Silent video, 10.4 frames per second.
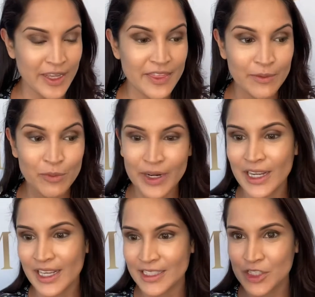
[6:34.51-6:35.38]
And then what I
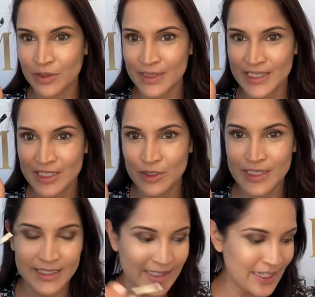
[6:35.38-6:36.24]
like to do is use
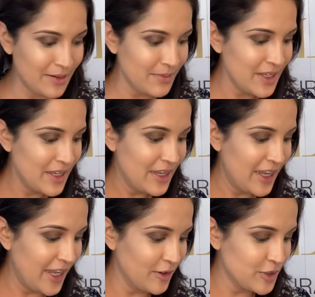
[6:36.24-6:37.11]
that same
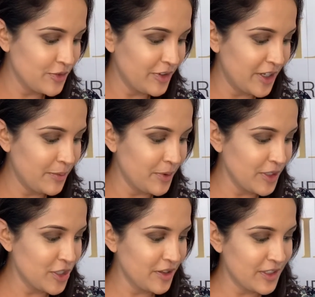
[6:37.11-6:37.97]
angled definer brush,